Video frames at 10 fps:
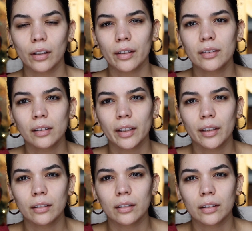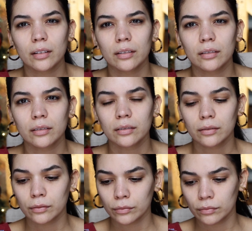How does the lighting look?
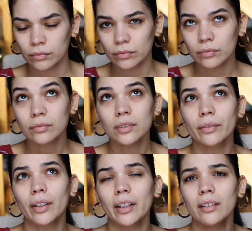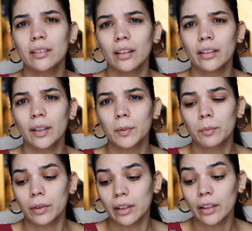Fucking
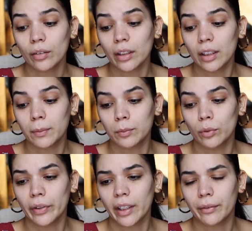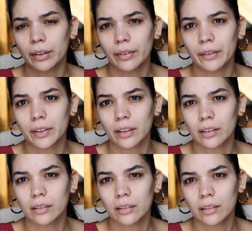sun literally keeps moving every 5
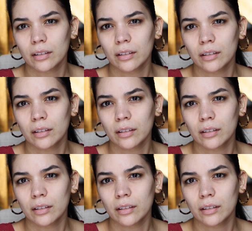seconds.